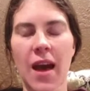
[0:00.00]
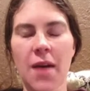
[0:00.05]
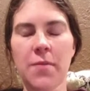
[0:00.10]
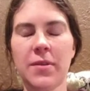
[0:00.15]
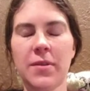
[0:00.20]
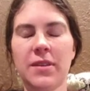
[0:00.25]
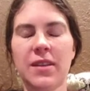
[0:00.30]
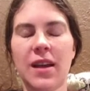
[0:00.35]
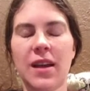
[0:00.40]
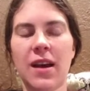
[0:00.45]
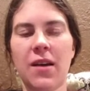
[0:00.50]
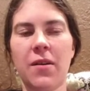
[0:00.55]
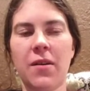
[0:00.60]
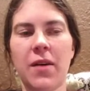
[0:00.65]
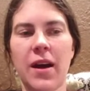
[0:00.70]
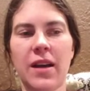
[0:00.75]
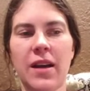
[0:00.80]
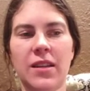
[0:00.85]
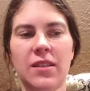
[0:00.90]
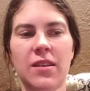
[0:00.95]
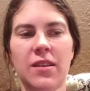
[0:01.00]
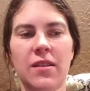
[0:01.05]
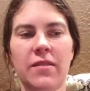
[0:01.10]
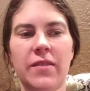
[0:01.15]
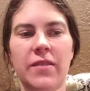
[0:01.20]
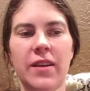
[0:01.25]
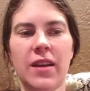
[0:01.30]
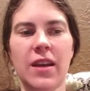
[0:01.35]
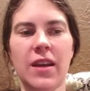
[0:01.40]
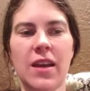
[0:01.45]
That was how I
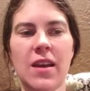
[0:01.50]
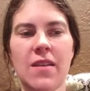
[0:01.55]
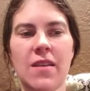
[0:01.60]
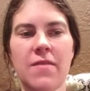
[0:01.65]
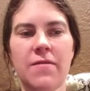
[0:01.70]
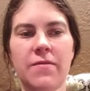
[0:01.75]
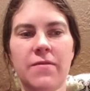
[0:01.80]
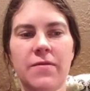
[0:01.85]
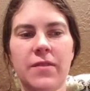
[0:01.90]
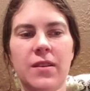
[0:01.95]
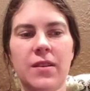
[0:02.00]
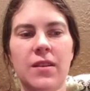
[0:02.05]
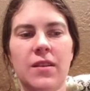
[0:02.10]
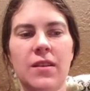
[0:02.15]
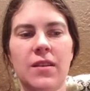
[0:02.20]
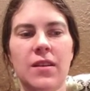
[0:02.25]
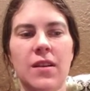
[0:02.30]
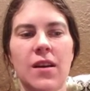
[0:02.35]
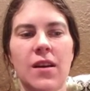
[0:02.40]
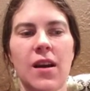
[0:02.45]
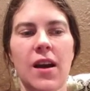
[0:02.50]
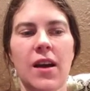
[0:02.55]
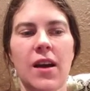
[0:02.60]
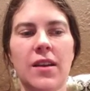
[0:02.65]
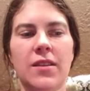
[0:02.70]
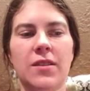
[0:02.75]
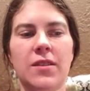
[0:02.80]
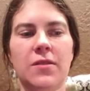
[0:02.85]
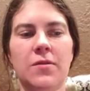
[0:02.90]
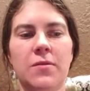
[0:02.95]
solve it if
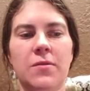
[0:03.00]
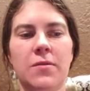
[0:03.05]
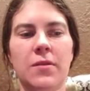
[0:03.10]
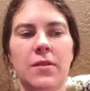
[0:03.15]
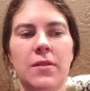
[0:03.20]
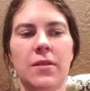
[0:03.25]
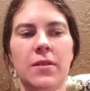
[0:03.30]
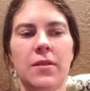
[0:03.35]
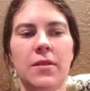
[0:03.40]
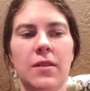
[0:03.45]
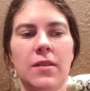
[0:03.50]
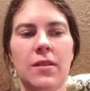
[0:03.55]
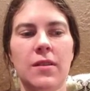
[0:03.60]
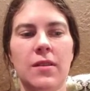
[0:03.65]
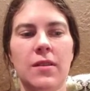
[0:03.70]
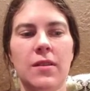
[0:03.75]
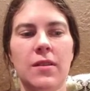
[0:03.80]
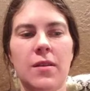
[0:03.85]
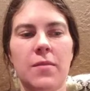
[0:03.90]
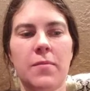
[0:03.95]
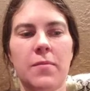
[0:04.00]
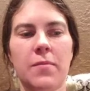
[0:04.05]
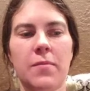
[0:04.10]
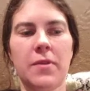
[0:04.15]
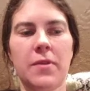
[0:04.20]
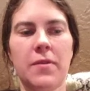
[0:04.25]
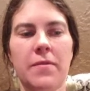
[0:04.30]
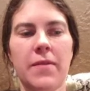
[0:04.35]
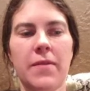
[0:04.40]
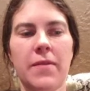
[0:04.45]
I do the
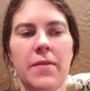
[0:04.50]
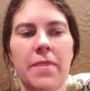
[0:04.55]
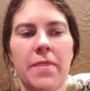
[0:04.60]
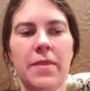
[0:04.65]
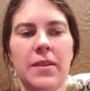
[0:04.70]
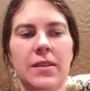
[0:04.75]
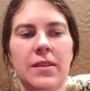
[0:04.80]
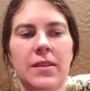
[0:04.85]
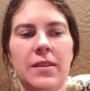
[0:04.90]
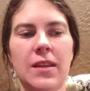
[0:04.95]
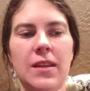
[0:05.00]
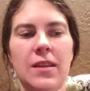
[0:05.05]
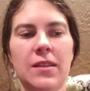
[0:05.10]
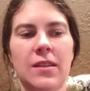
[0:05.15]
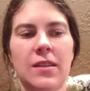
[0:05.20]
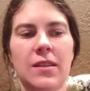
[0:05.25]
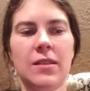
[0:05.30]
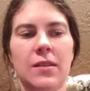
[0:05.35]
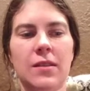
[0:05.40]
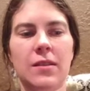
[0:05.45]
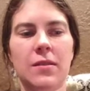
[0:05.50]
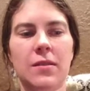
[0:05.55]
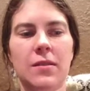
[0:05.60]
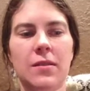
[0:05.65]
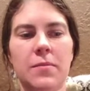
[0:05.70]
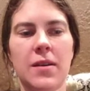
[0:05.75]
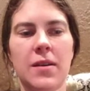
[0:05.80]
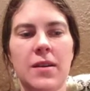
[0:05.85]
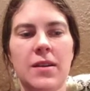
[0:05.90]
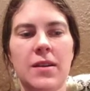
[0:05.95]
parentheses
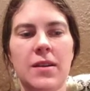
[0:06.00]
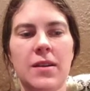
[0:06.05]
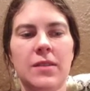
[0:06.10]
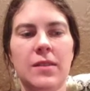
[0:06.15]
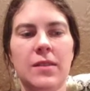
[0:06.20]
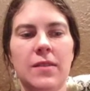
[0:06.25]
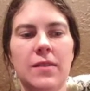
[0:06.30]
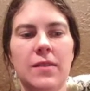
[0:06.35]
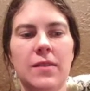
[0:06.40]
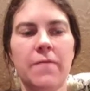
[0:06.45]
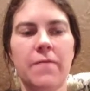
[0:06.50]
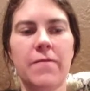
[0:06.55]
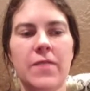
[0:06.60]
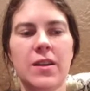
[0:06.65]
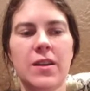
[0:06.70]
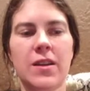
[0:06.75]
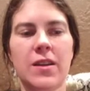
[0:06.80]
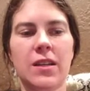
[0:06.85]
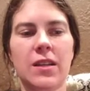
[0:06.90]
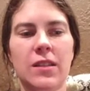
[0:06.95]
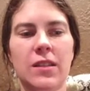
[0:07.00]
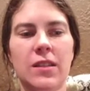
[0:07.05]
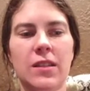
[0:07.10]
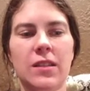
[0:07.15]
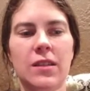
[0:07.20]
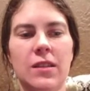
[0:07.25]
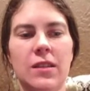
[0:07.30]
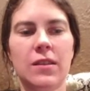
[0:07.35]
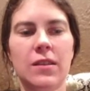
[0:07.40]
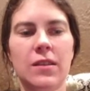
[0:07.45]
part
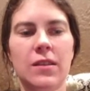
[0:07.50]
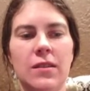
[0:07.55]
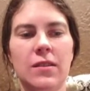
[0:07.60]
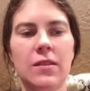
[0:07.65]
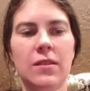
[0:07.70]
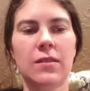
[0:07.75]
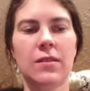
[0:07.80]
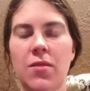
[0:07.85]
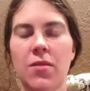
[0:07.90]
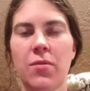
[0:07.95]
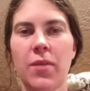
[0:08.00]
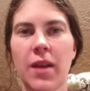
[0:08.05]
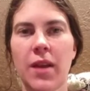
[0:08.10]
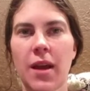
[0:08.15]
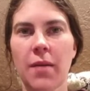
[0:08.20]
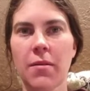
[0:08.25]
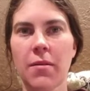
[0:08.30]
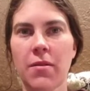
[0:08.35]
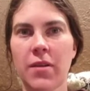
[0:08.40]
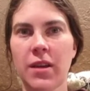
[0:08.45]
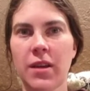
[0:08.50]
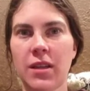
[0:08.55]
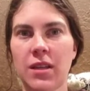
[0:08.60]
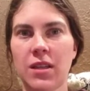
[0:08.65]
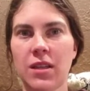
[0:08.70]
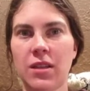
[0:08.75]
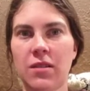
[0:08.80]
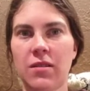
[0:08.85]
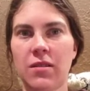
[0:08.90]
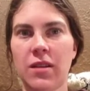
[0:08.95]
first. What I'm
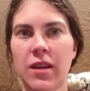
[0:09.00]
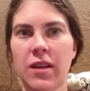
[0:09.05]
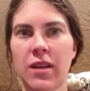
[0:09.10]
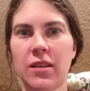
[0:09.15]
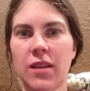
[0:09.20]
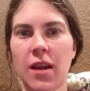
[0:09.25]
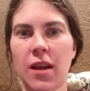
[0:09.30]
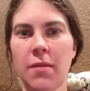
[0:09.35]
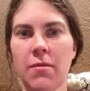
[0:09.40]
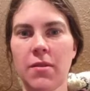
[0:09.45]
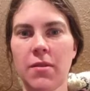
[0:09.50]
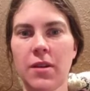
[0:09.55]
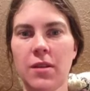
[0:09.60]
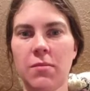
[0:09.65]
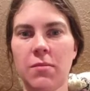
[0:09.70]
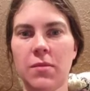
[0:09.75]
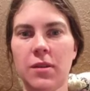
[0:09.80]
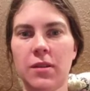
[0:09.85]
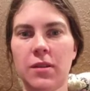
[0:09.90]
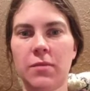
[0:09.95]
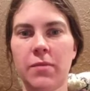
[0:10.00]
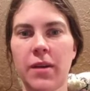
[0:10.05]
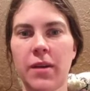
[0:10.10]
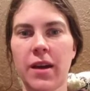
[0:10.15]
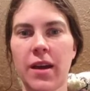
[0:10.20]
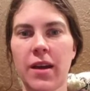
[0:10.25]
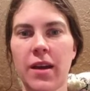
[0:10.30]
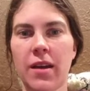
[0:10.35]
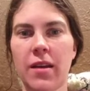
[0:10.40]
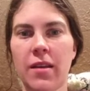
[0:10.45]
going to do is I'm going to
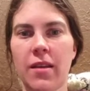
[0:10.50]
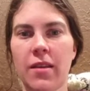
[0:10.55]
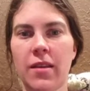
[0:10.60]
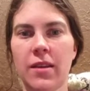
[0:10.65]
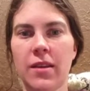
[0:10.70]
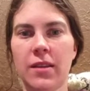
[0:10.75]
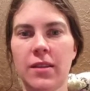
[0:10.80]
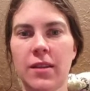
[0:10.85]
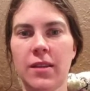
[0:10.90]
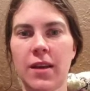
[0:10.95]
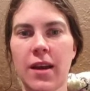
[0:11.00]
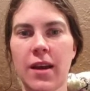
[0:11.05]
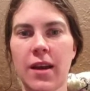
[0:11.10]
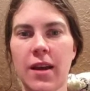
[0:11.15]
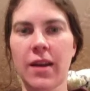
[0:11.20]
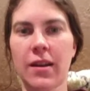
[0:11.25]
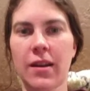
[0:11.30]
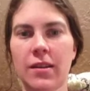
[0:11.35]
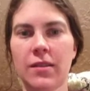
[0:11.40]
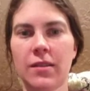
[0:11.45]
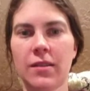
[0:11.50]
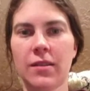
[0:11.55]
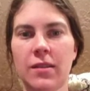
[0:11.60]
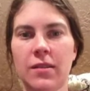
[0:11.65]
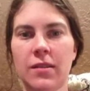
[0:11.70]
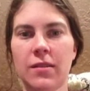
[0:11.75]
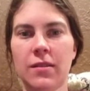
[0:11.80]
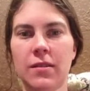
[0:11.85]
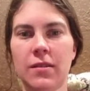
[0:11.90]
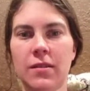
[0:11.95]
multiply this
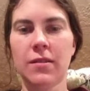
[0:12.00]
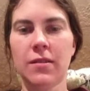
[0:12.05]
x